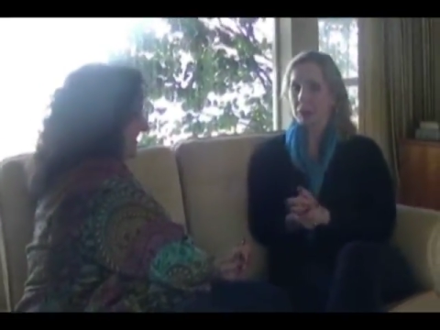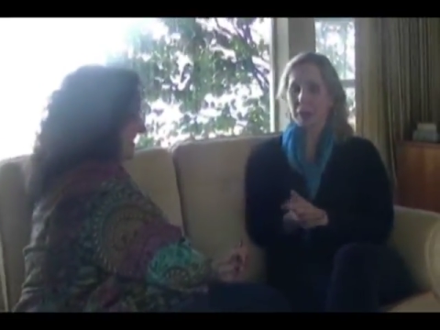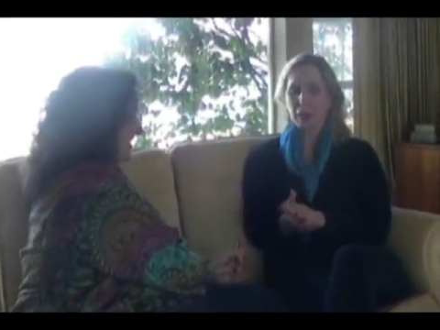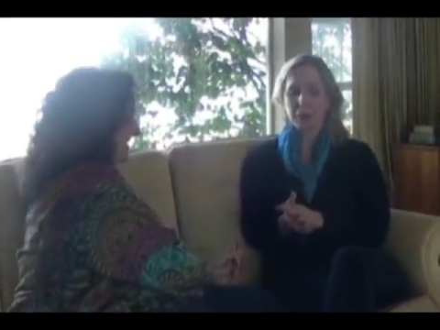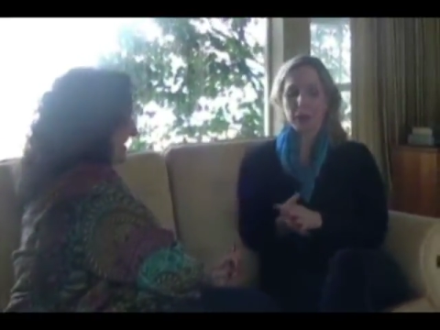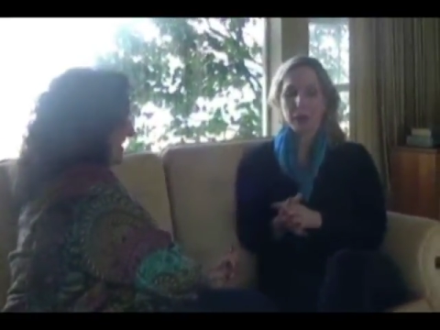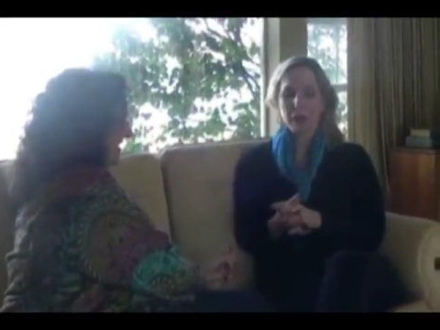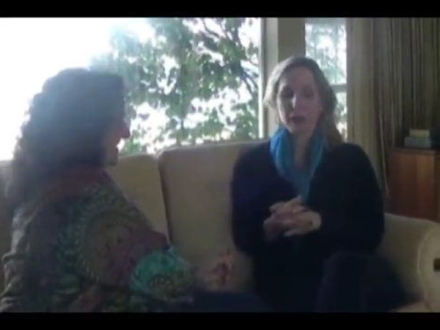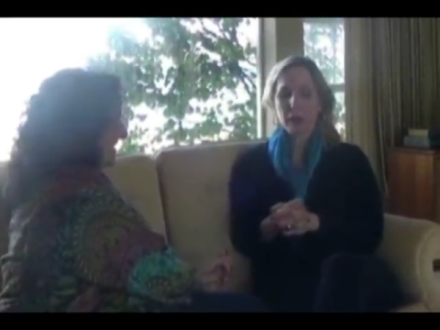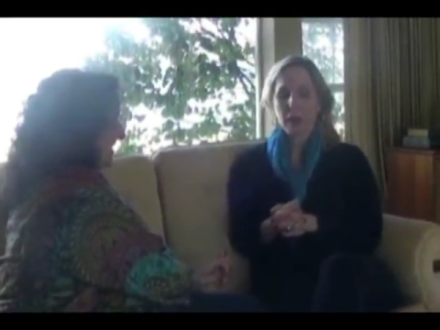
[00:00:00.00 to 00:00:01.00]
she got
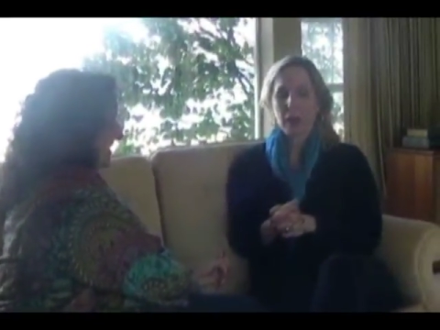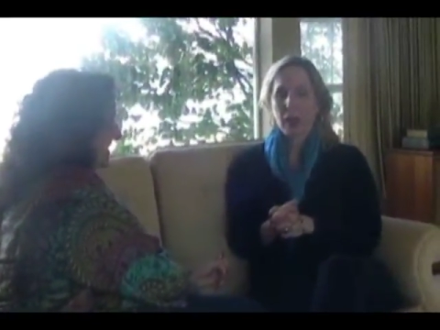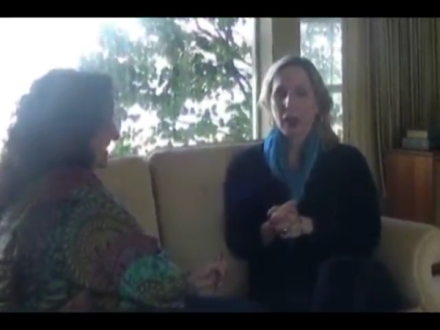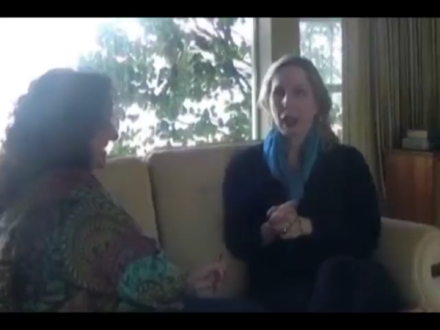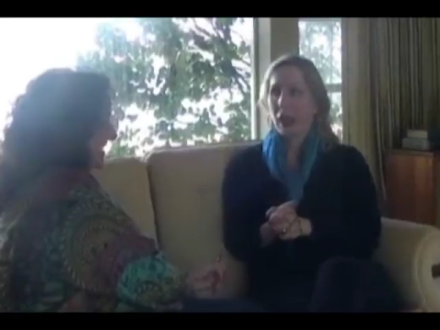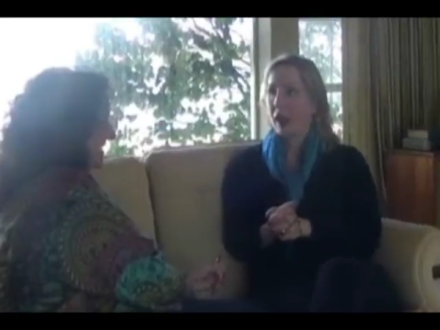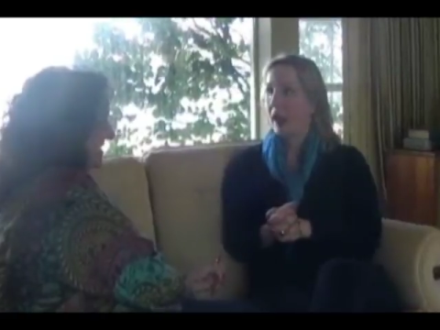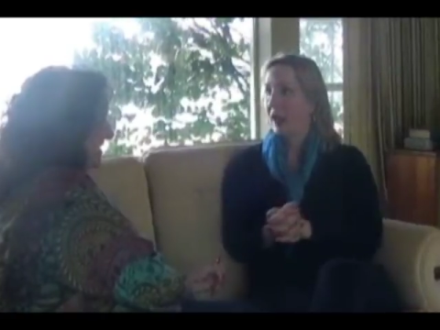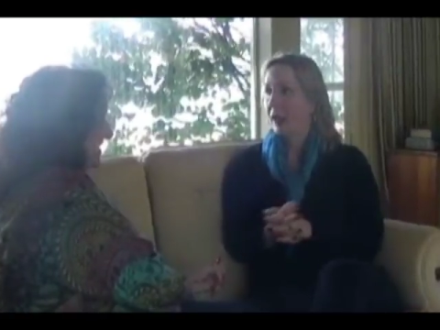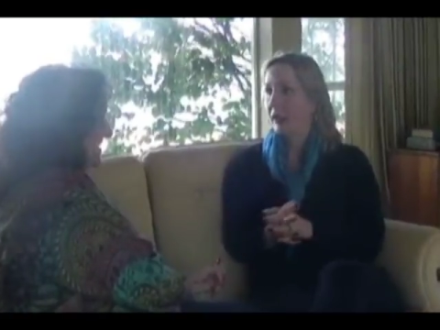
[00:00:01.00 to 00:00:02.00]
married.
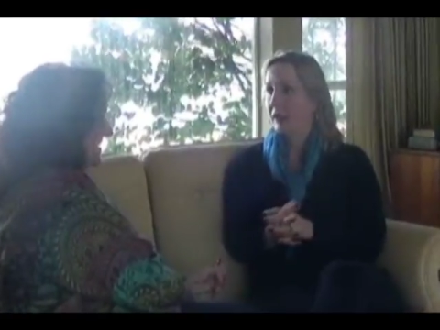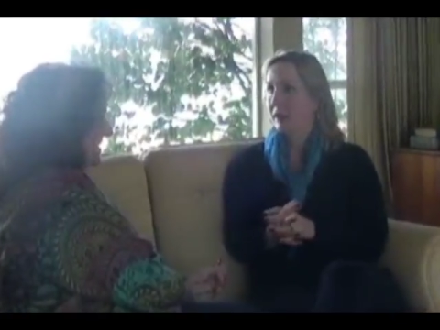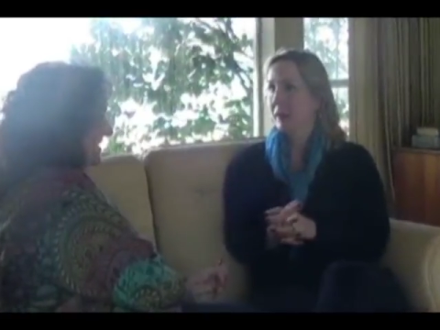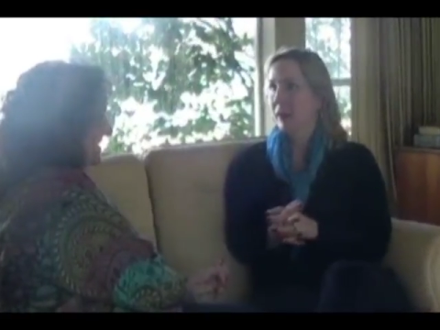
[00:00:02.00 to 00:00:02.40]
And